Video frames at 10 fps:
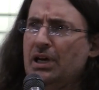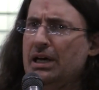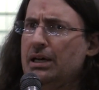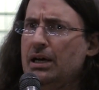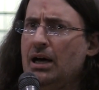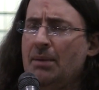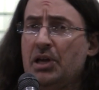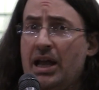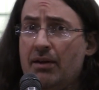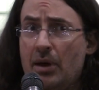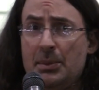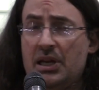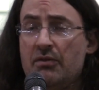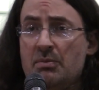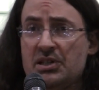I'm going to have, I'm
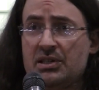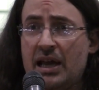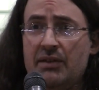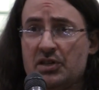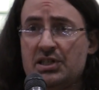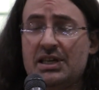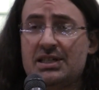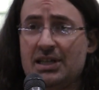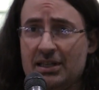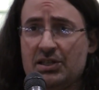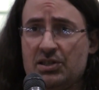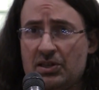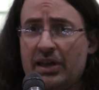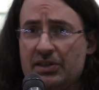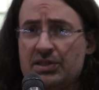going to give him this kind of assistant,
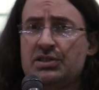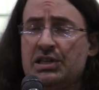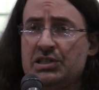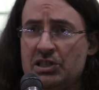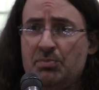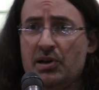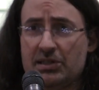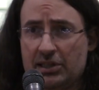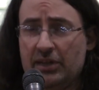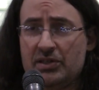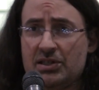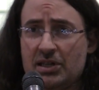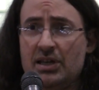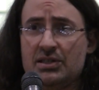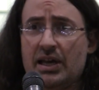this, like this assistant spirit that lives
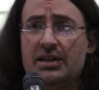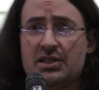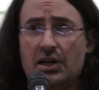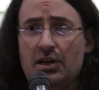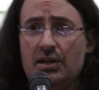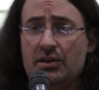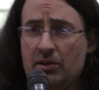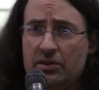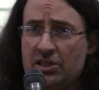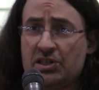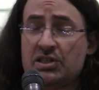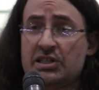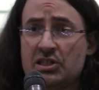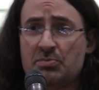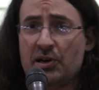in, inside a skull, this
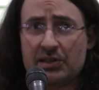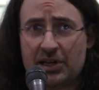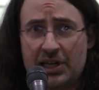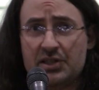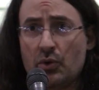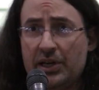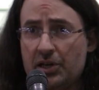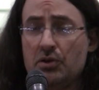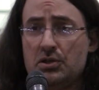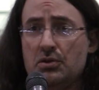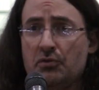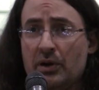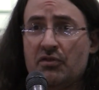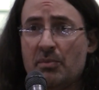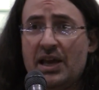assistant spirit that he's going to go to
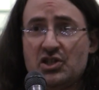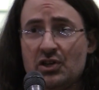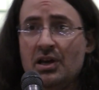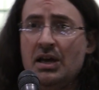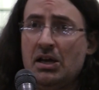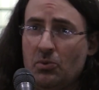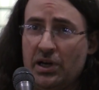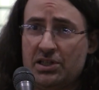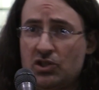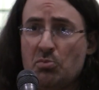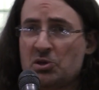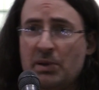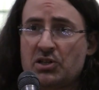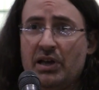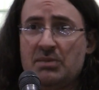for information when it's super
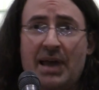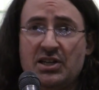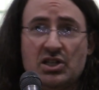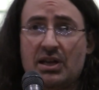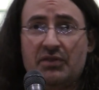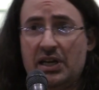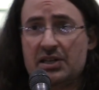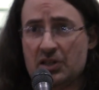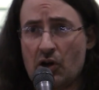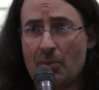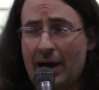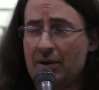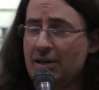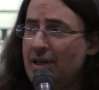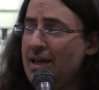specialized magic stuff that he doesn't know
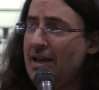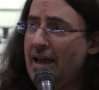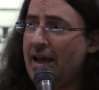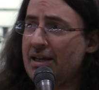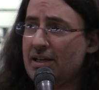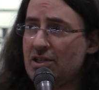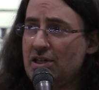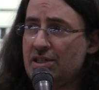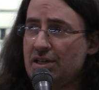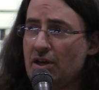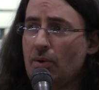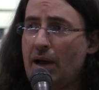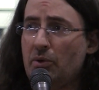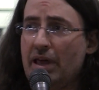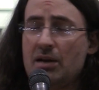about. And she says, all
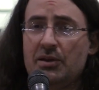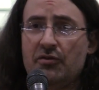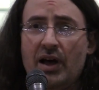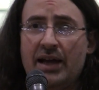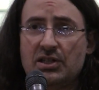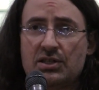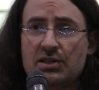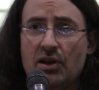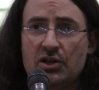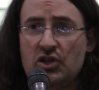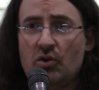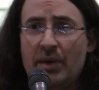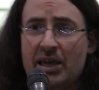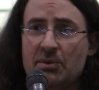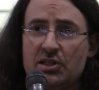right, well, that'll be fine, just as long as you don't
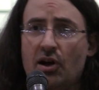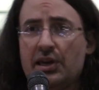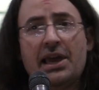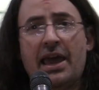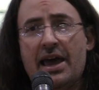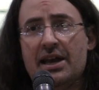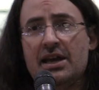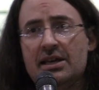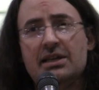make him a talking head.